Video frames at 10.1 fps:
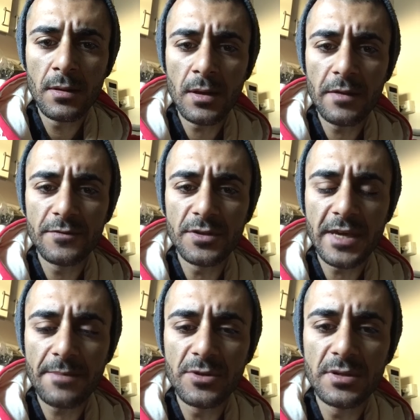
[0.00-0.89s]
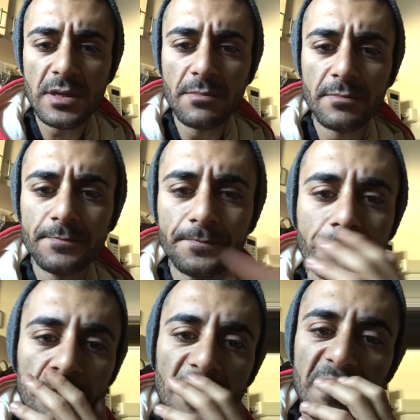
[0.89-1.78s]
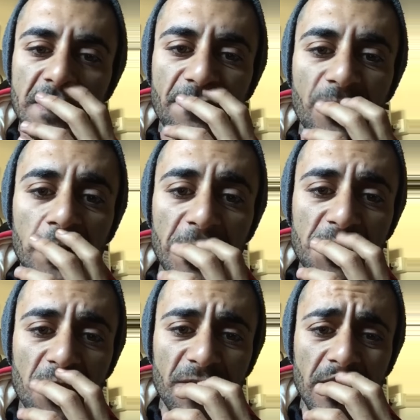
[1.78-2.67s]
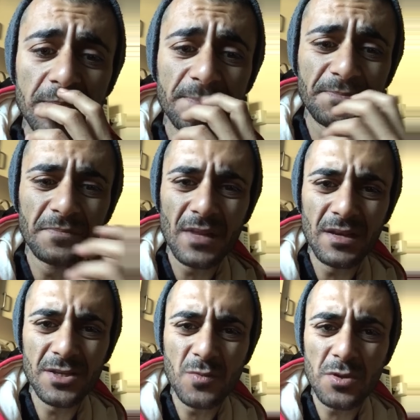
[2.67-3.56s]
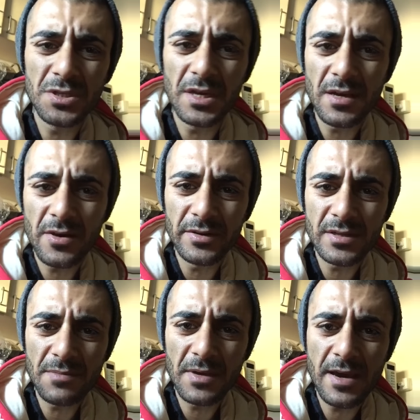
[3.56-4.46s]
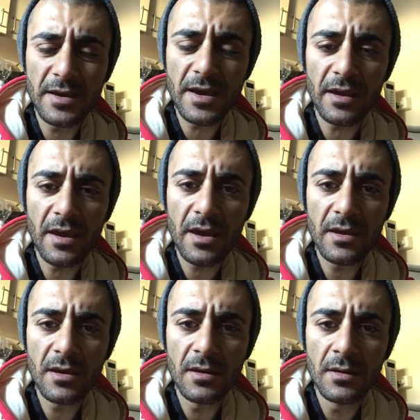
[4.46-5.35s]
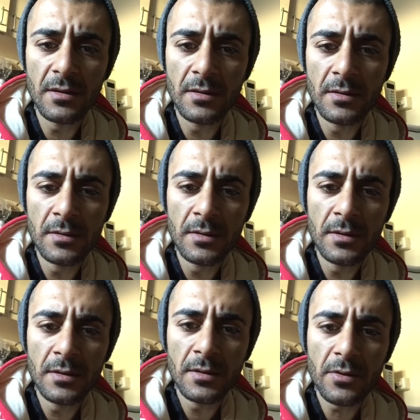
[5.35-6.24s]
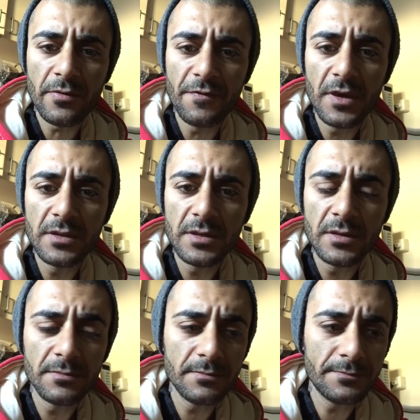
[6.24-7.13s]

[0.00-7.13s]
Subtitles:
I've just captured some footage of a swastika and some KKK graffiti.